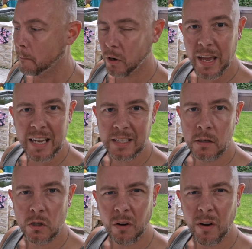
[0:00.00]
But it
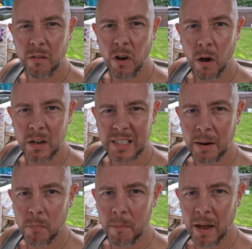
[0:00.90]
isn't, sorry, I've got a
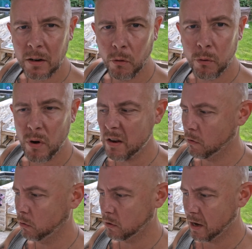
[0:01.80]
temperamental
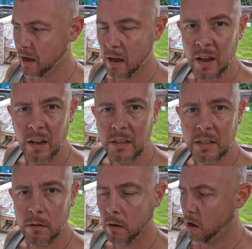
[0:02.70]
3-year-old there
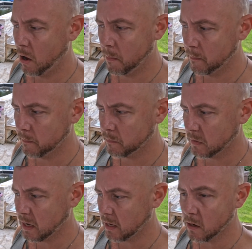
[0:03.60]

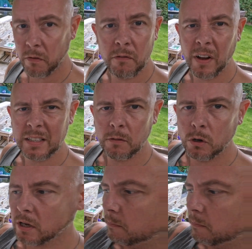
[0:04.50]
kicking off. In fact, have a look